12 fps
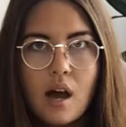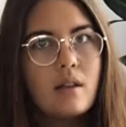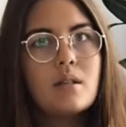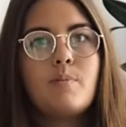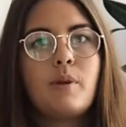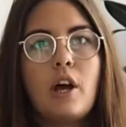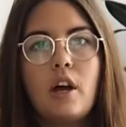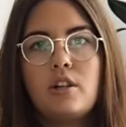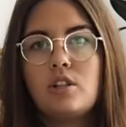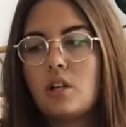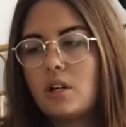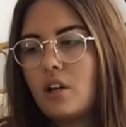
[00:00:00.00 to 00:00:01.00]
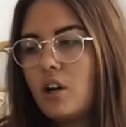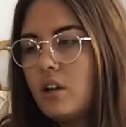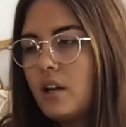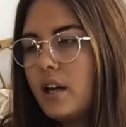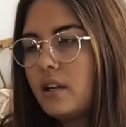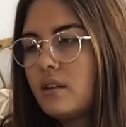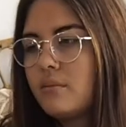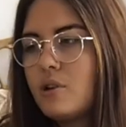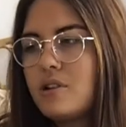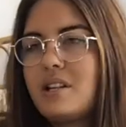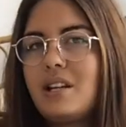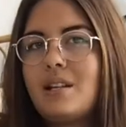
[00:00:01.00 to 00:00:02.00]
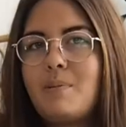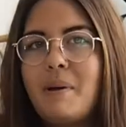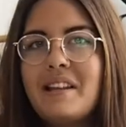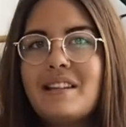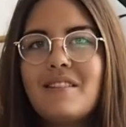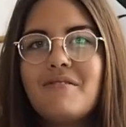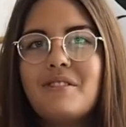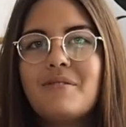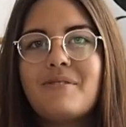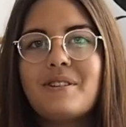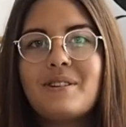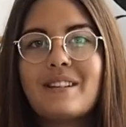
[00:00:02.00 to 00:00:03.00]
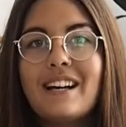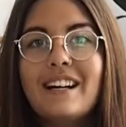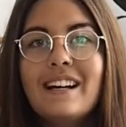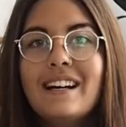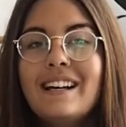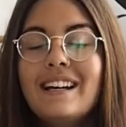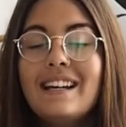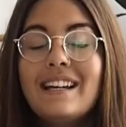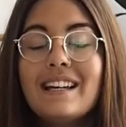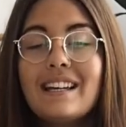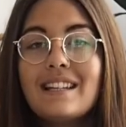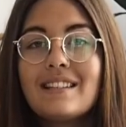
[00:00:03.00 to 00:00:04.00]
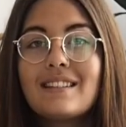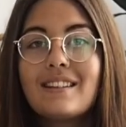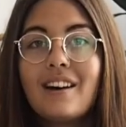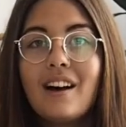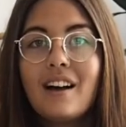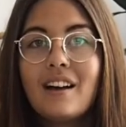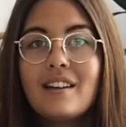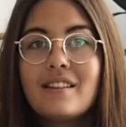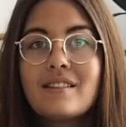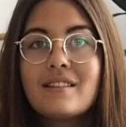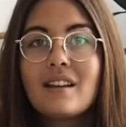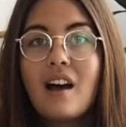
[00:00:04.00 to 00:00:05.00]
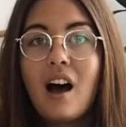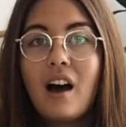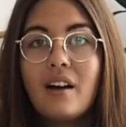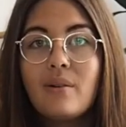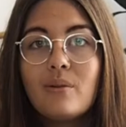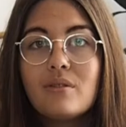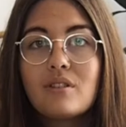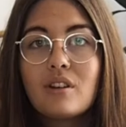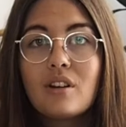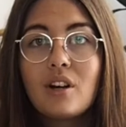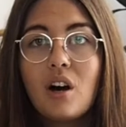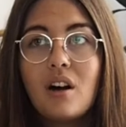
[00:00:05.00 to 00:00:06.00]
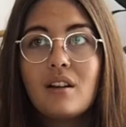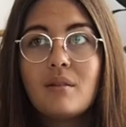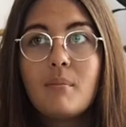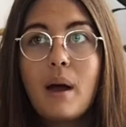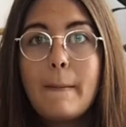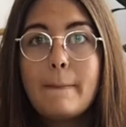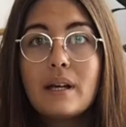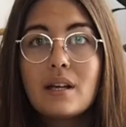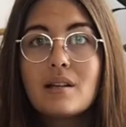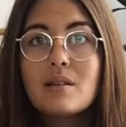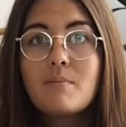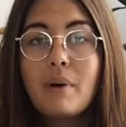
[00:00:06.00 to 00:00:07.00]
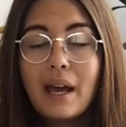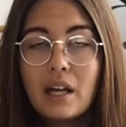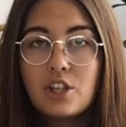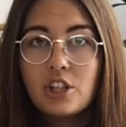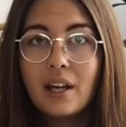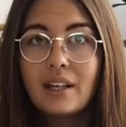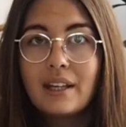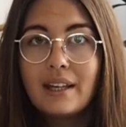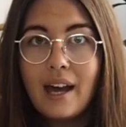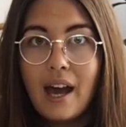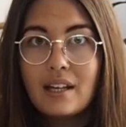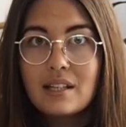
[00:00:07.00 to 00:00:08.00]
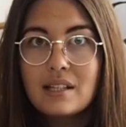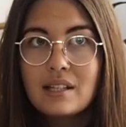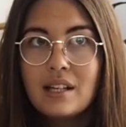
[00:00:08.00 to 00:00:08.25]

I splurged and got like the most expensive diffuser is because I also got my biggest paycheck yet.